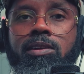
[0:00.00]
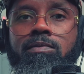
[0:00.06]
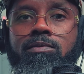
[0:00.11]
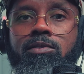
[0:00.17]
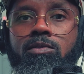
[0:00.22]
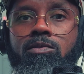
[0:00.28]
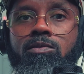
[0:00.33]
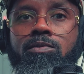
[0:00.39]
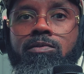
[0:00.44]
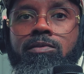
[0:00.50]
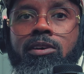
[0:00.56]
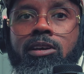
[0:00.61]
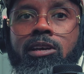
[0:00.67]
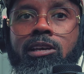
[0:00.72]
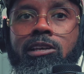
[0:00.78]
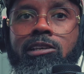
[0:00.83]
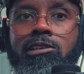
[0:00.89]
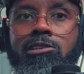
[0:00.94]
If you've,
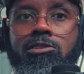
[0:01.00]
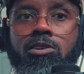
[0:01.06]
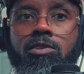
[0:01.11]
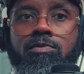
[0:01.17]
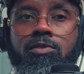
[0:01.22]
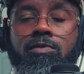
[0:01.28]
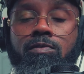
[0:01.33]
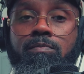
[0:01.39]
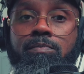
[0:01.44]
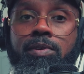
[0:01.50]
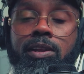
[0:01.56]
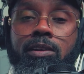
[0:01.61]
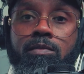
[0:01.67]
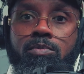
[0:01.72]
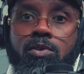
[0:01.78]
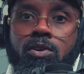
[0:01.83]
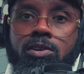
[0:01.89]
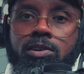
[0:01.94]
you know, if you've been
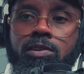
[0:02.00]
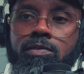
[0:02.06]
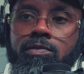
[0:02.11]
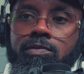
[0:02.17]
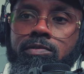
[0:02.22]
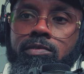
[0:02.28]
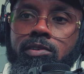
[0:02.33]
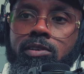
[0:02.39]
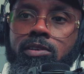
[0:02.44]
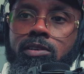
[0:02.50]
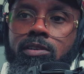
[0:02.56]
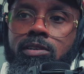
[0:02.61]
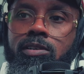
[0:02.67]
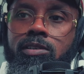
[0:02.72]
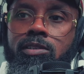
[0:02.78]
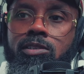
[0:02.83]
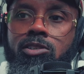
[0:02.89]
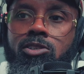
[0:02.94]
a part of
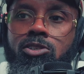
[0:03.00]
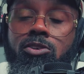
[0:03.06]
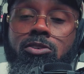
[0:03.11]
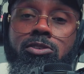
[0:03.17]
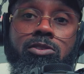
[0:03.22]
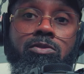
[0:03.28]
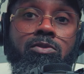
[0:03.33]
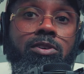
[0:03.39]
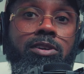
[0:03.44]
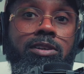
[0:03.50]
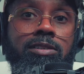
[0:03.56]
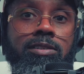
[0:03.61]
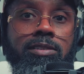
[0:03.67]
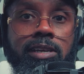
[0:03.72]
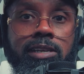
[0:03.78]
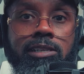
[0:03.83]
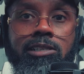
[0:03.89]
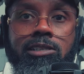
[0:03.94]
uh, church
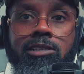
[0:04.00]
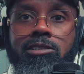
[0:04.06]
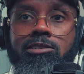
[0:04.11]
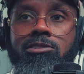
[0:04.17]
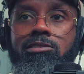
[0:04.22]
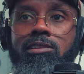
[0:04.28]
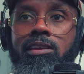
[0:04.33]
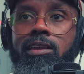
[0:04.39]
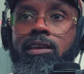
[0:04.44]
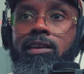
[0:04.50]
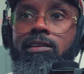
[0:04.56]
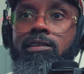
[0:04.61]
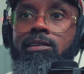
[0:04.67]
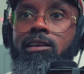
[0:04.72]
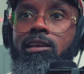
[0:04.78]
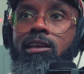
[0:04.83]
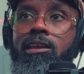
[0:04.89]
organizations and,